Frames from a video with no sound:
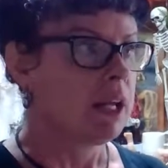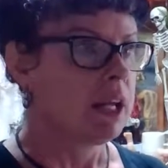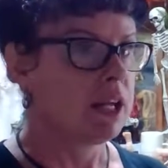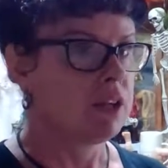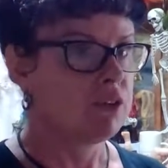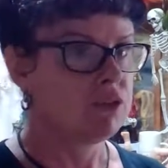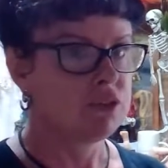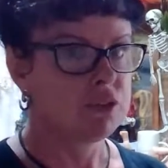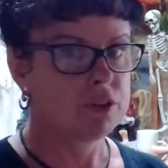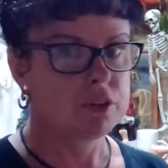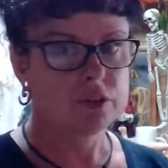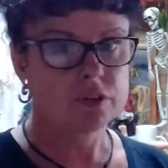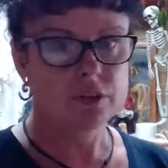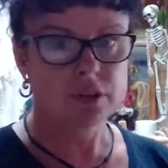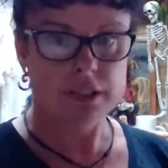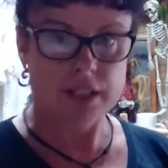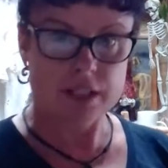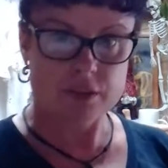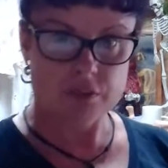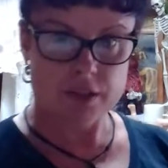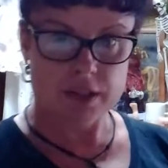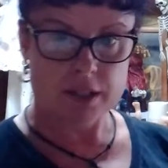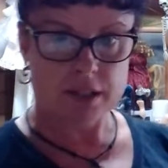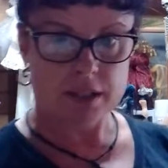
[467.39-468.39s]
If you
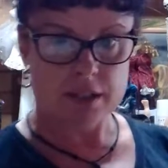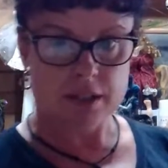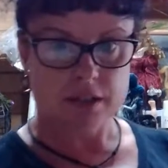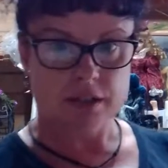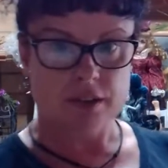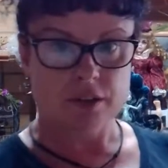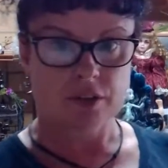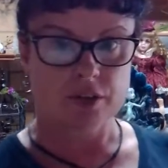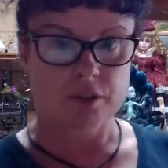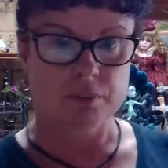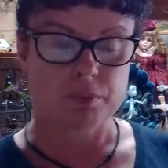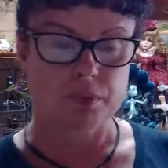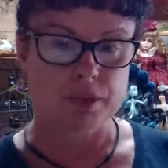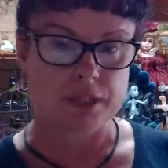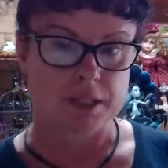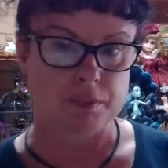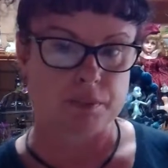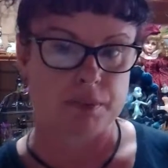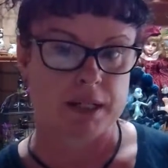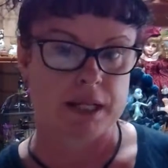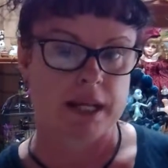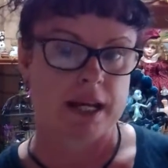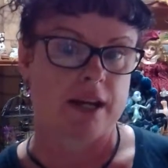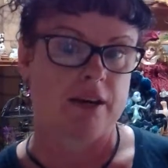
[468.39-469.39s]
live in the
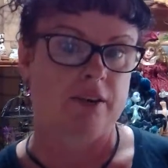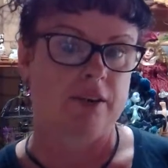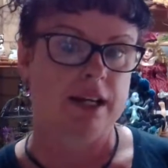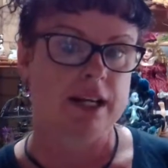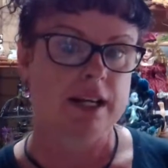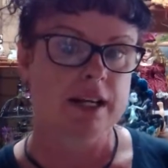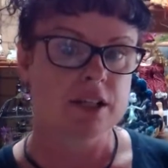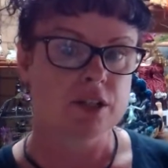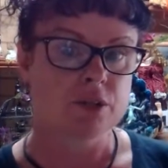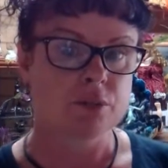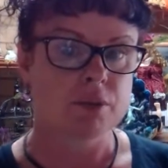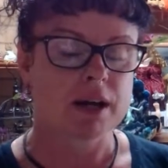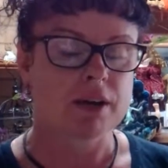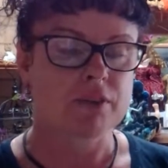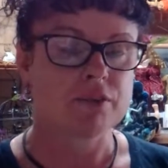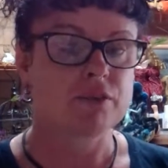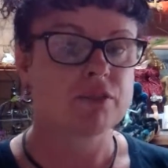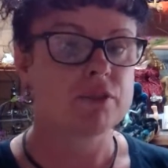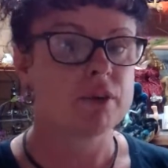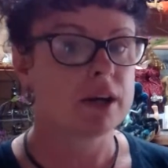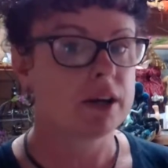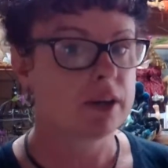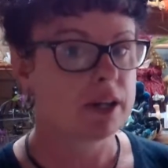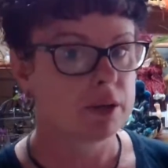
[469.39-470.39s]
Brisbane area, you are
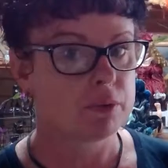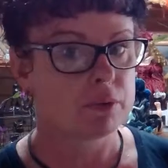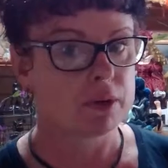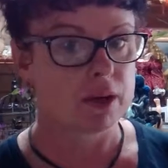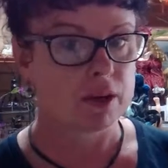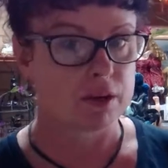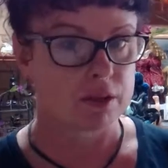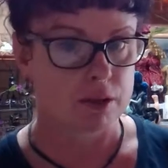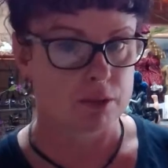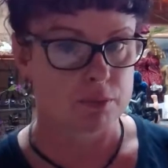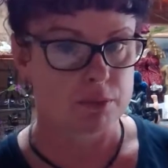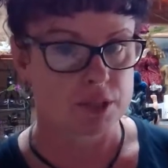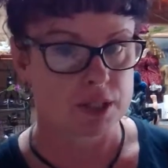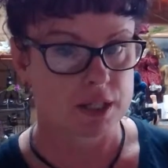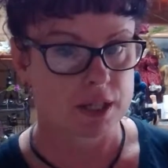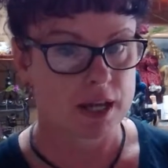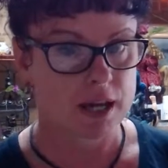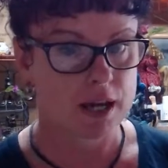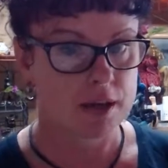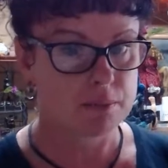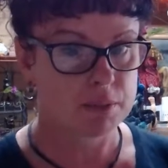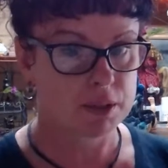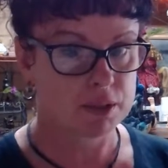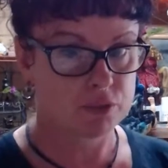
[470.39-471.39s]
very welcome to
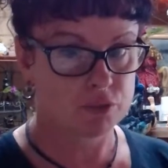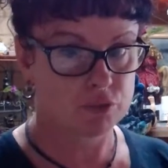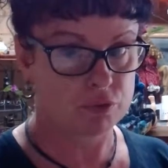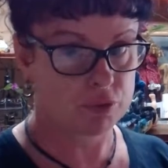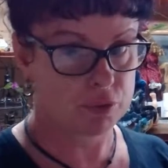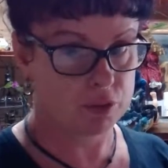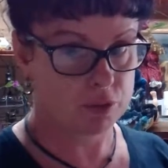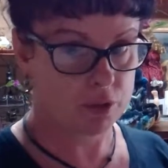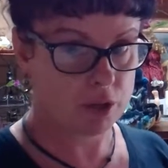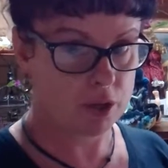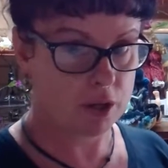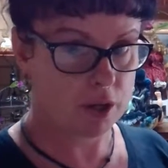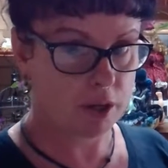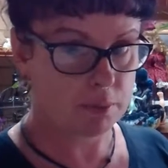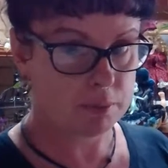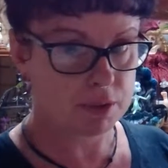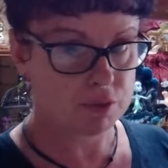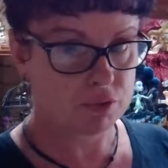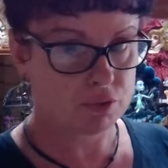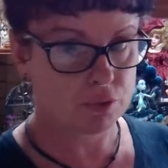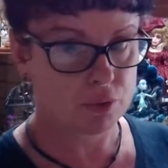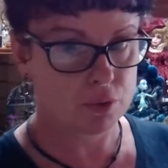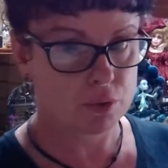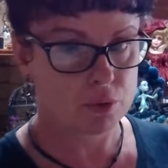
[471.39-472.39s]
come and view her
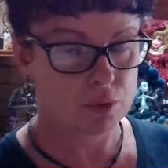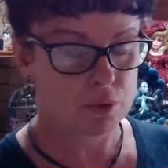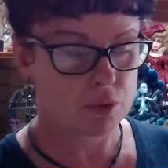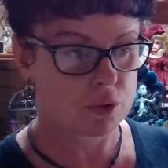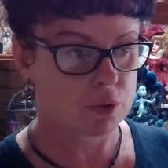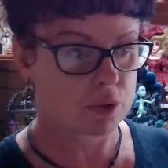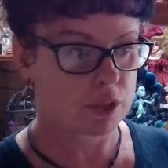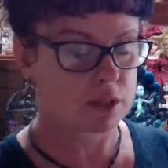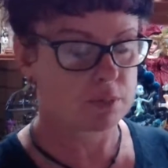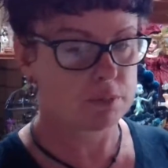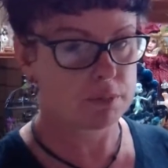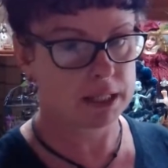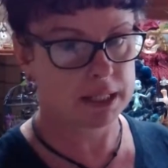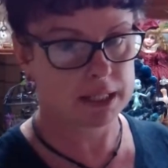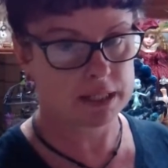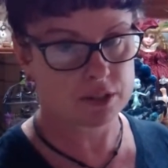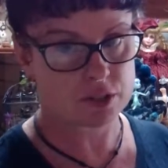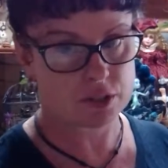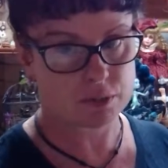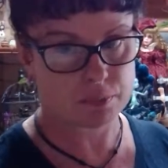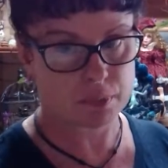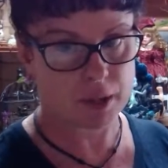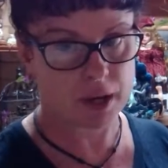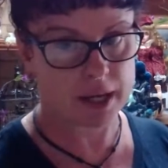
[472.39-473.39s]
before committing
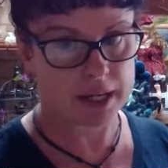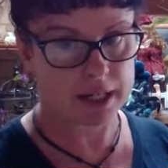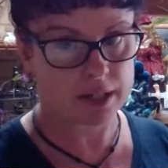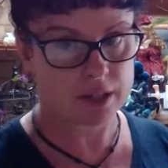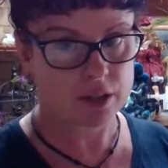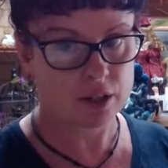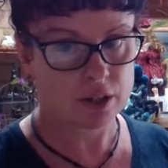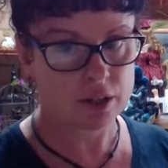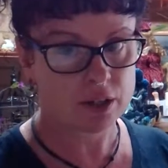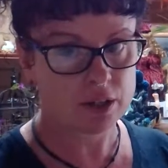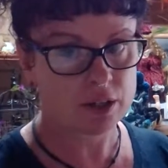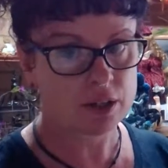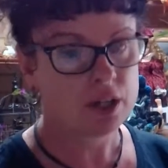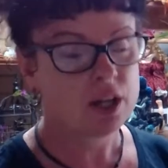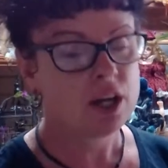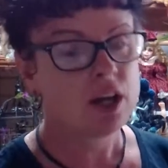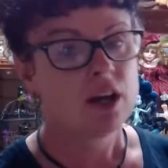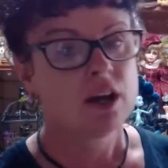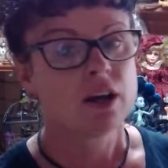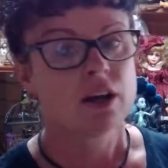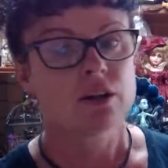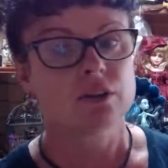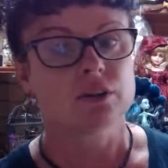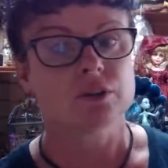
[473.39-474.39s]
to buying her.
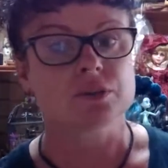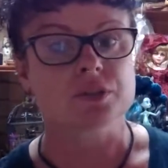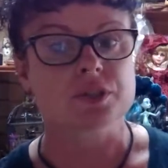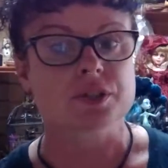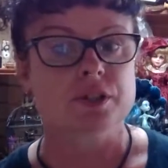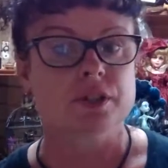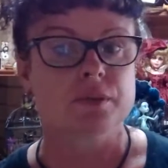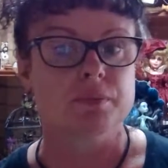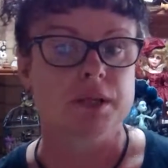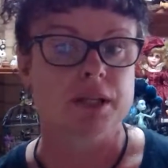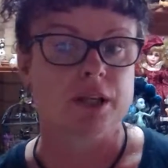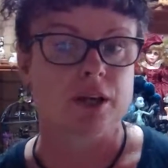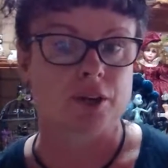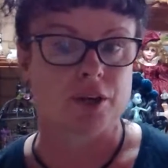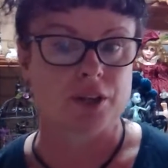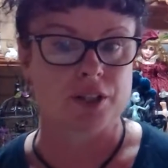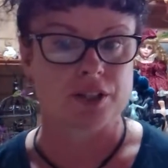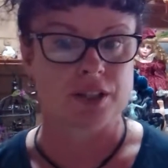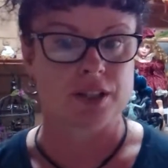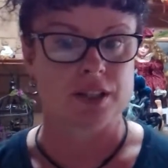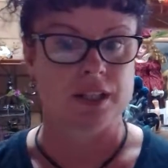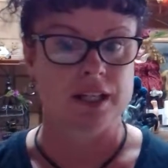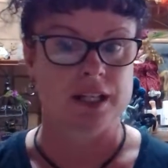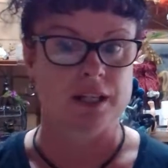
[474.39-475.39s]
I'll also be going
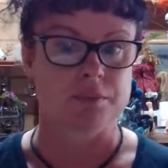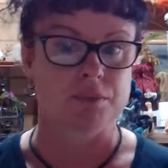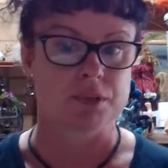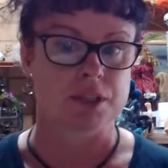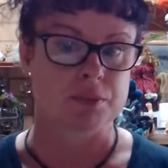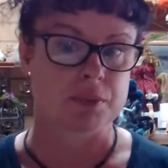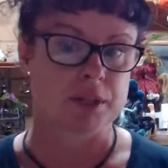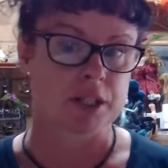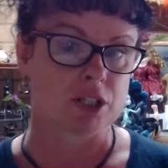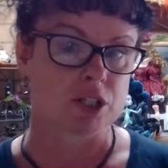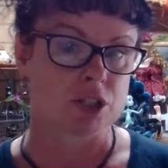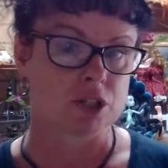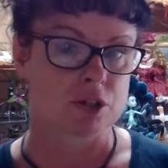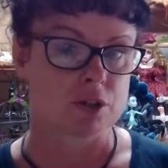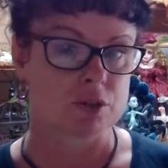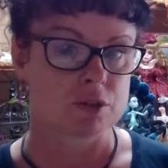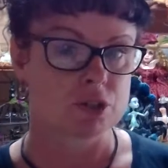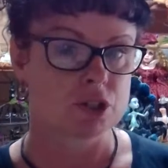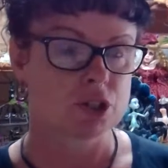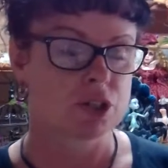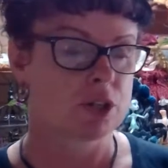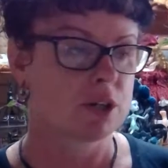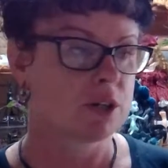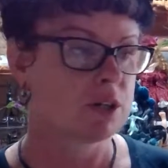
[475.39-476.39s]
to the Ipswich Doll
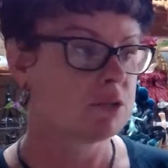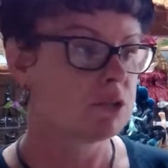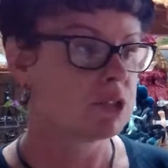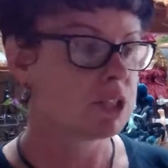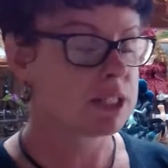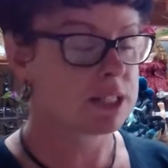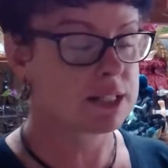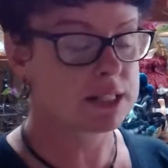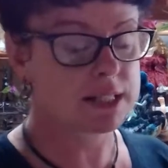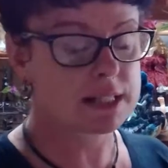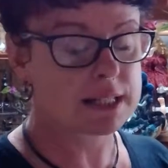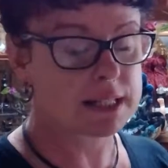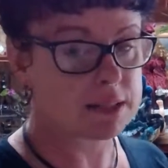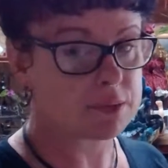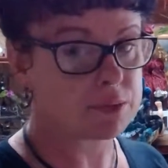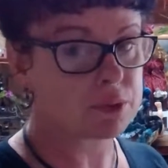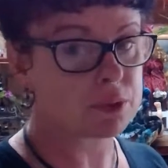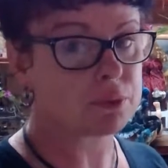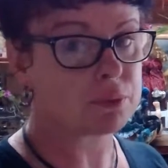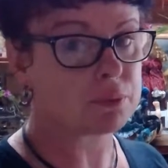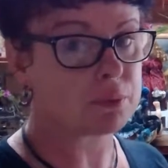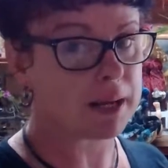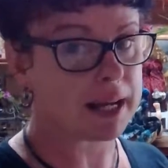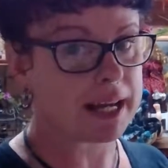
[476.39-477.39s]
Show if she's
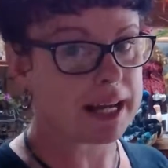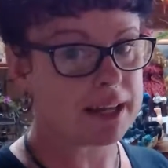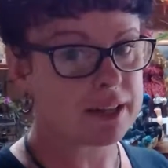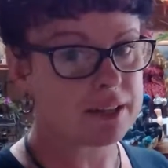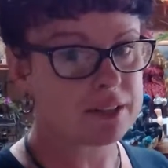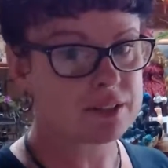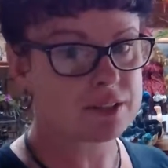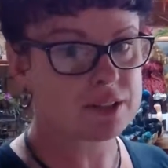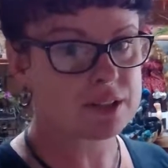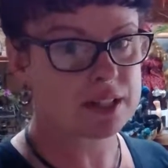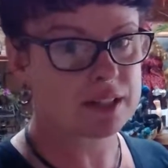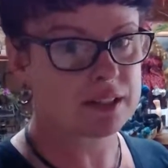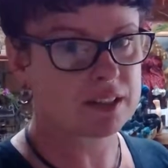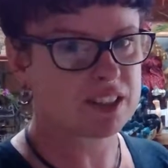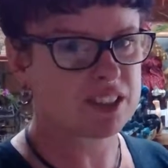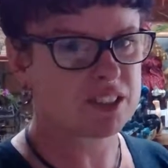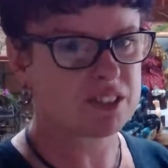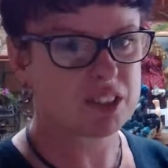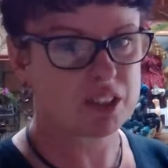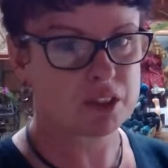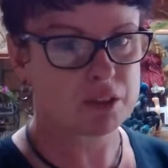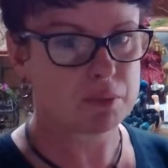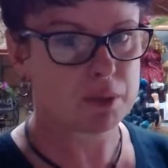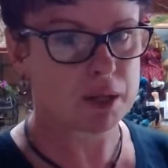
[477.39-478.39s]
still around,
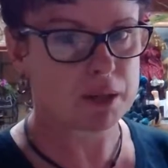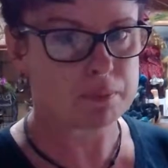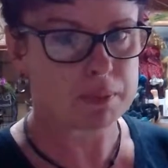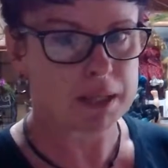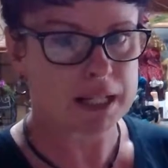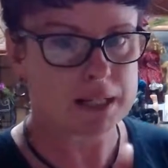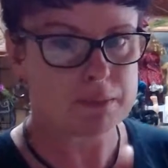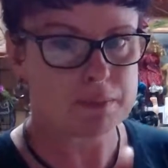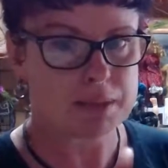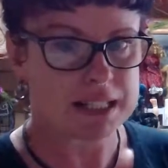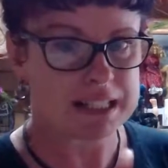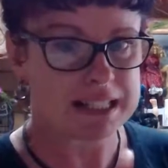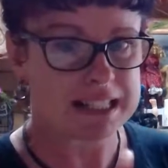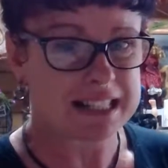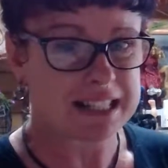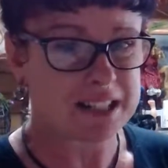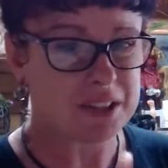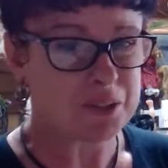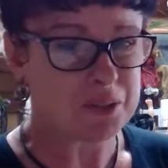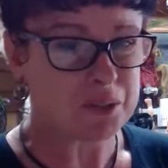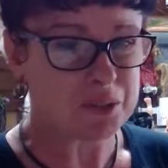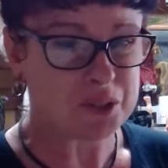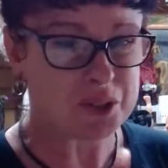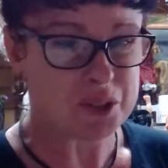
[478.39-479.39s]
though my babies
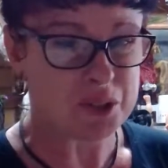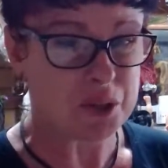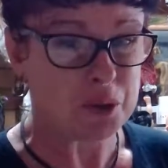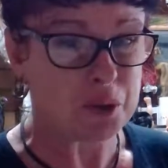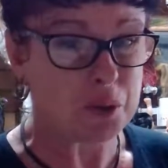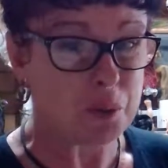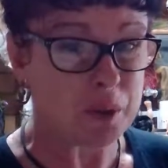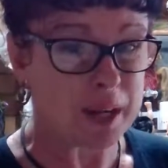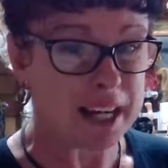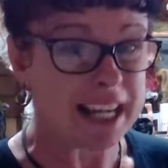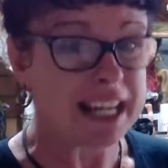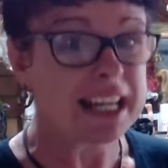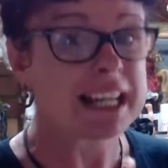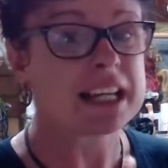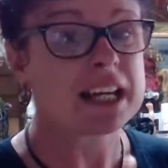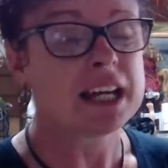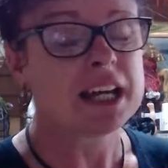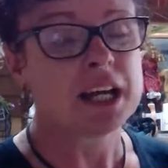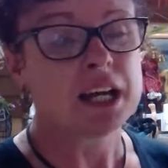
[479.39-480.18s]
sell so quick.